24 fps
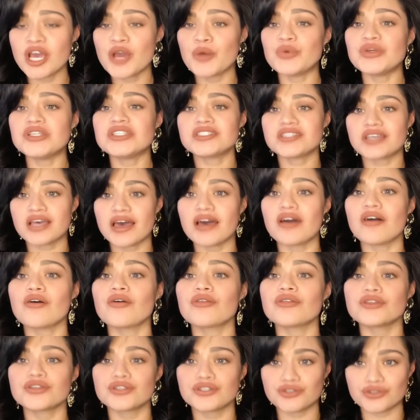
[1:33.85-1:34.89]
We tell
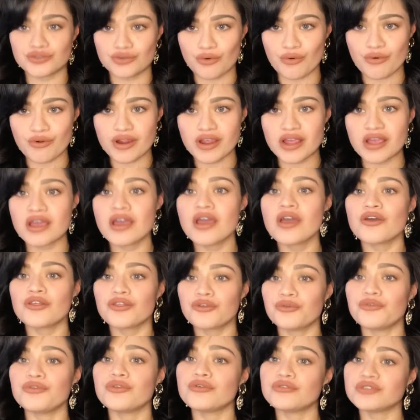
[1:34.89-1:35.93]
the story
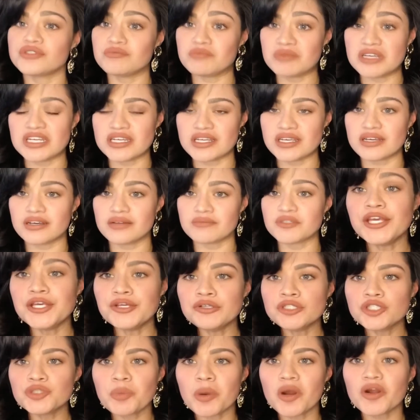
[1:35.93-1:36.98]
through those mediums. A
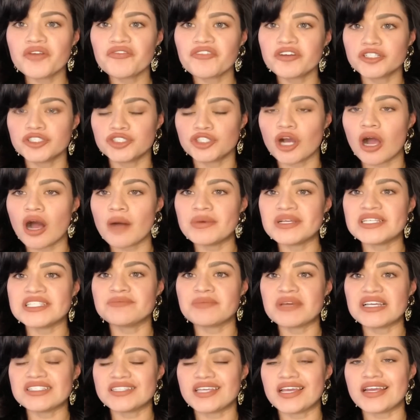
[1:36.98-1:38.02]
huge part of our job is
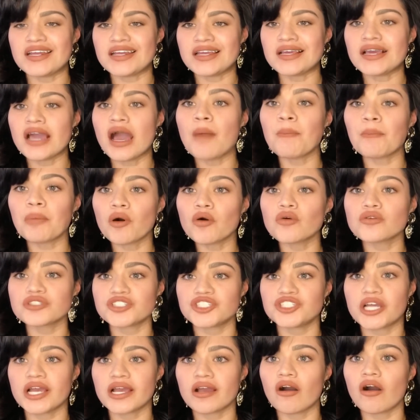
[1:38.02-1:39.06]
maintaining a pulse
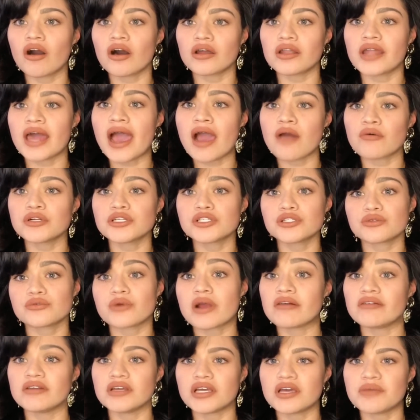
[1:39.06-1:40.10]
check on our
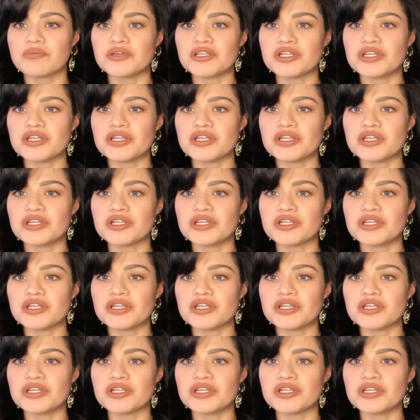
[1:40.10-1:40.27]
surrounding community.